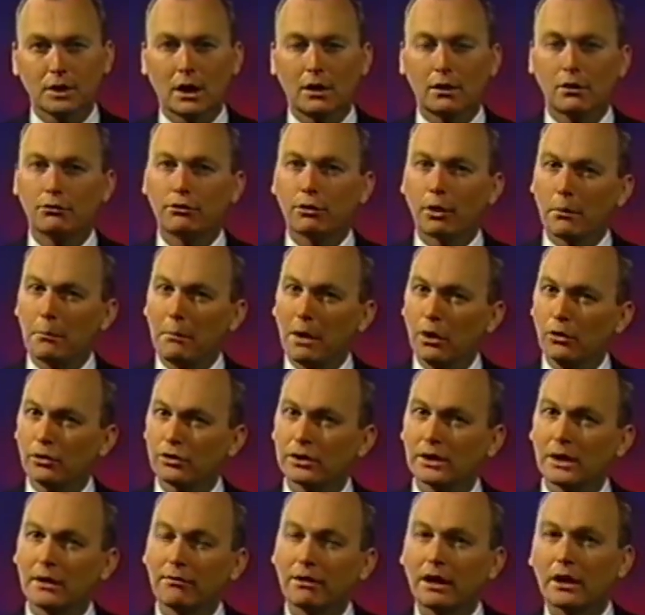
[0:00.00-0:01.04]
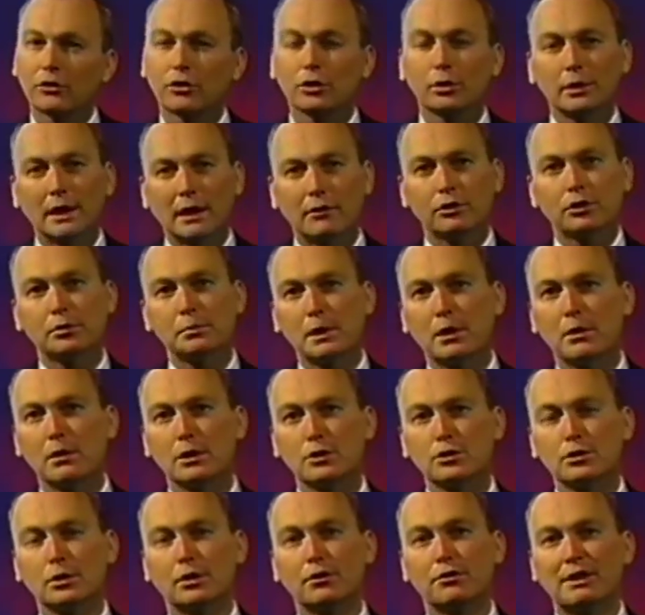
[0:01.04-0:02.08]
For most of us who have
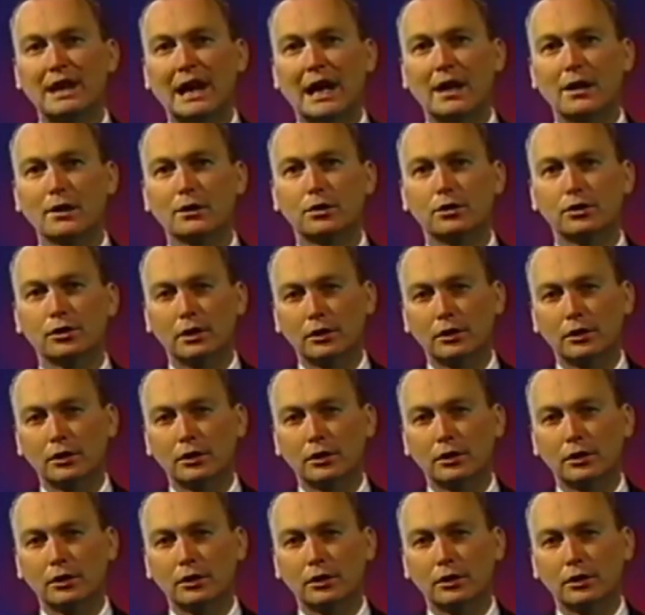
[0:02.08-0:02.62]
spiritual values,